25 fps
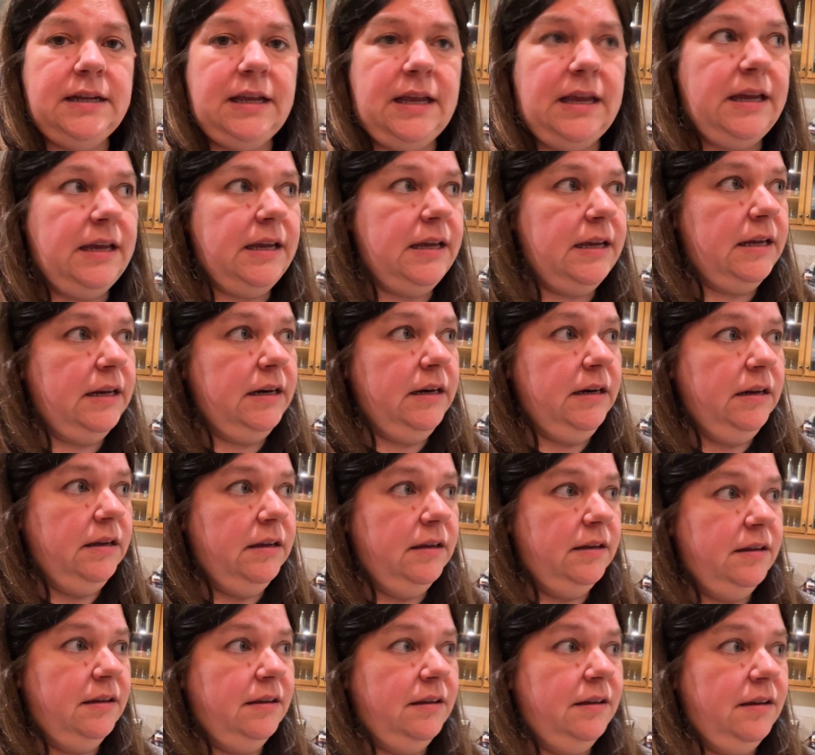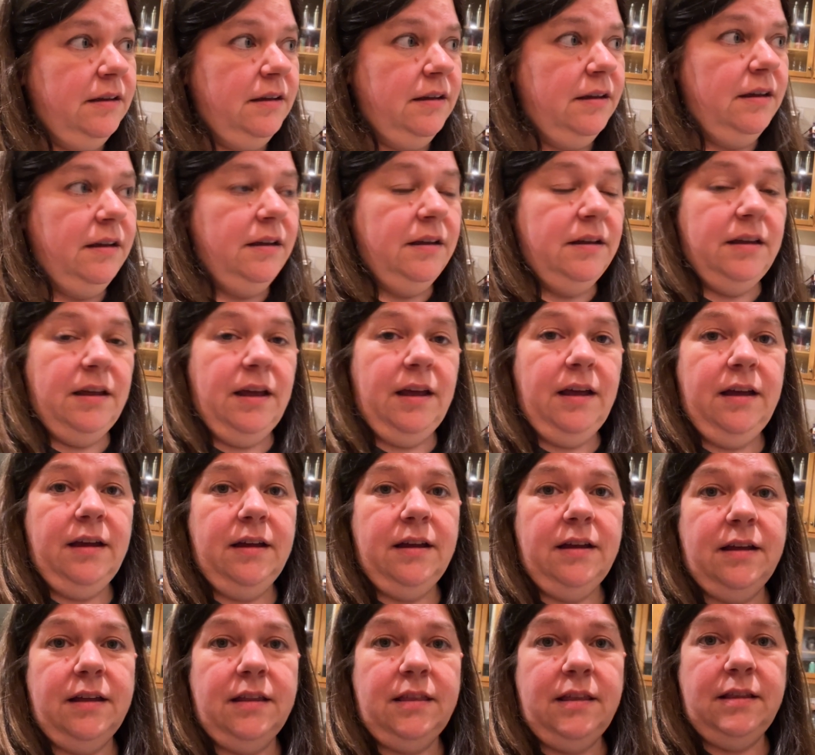And yeah,
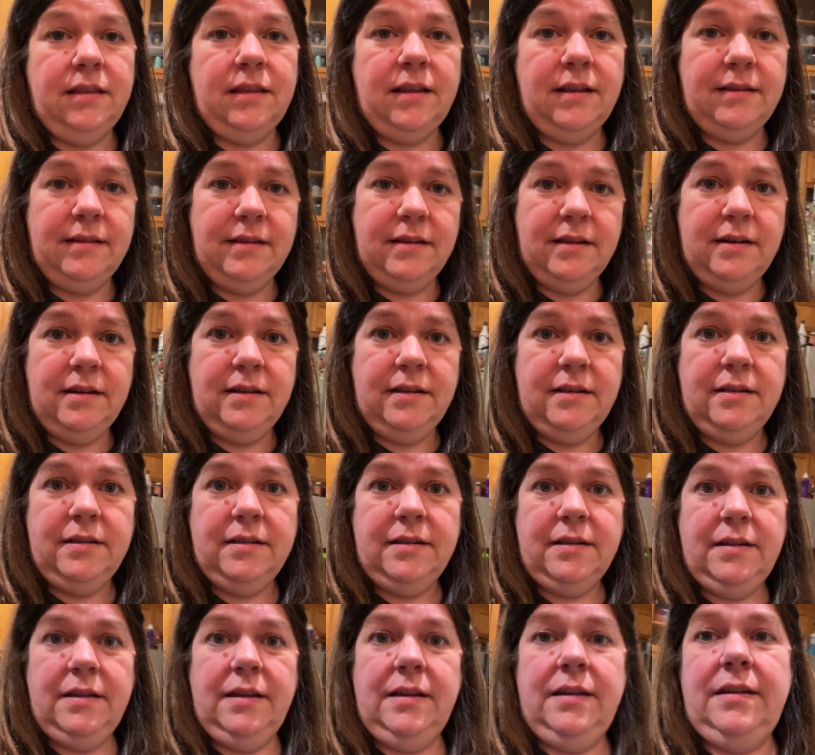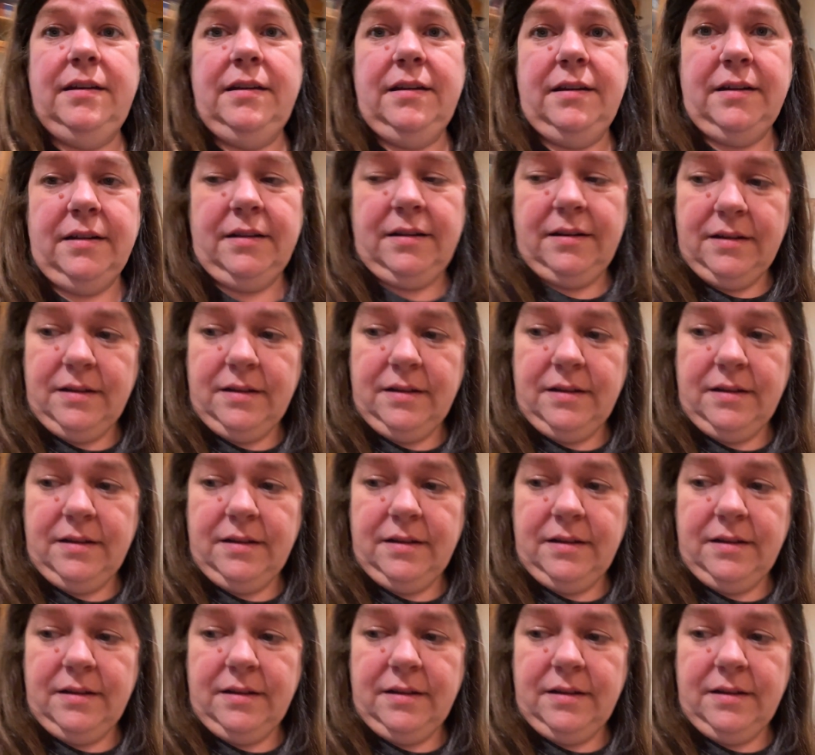I think that's gonna end it